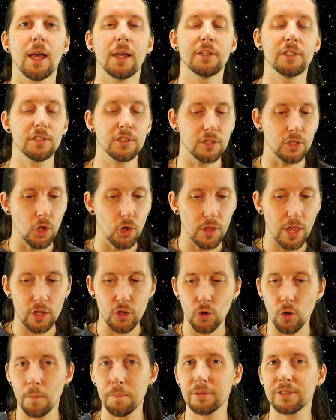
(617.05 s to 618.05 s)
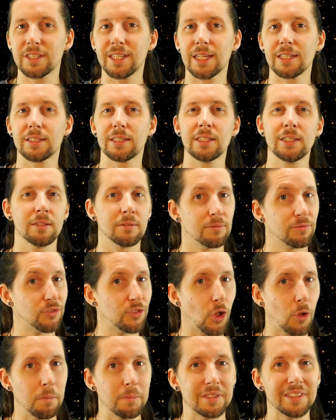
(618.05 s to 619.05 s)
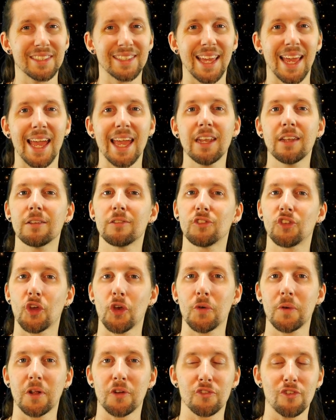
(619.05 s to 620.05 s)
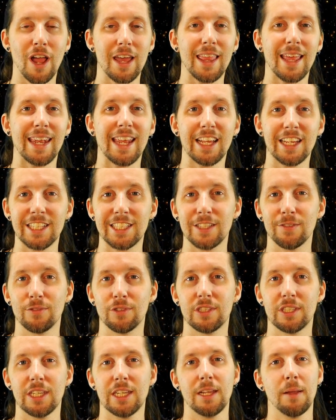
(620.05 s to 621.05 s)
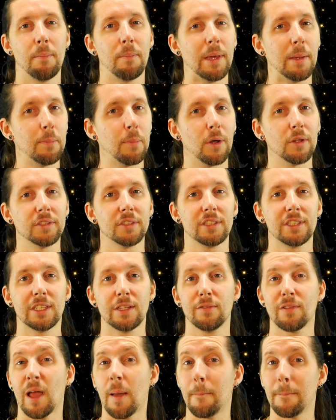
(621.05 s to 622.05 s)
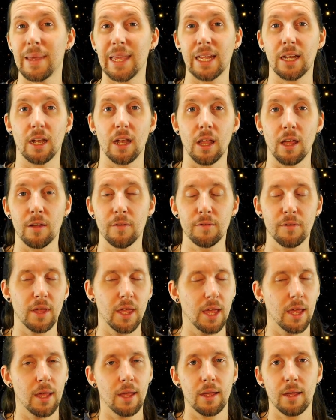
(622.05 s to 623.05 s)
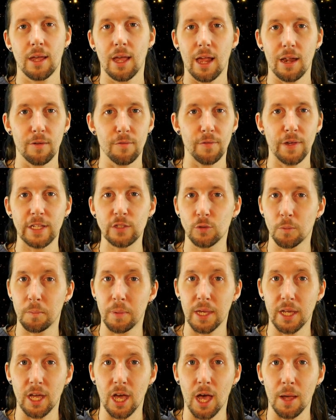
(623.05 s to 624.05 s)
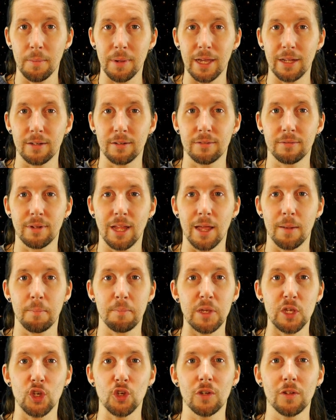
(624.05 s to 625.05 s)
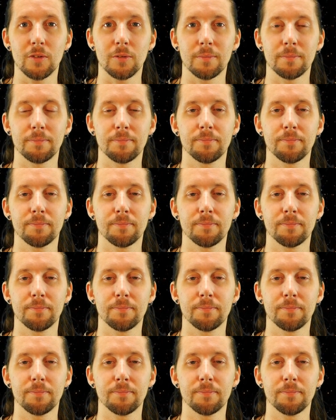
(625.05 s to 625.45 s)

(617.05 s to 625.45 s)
Just know that you are protected. Don't be scared. Don't attract that negativity. Be positive and be in love, and things will pick up and be good.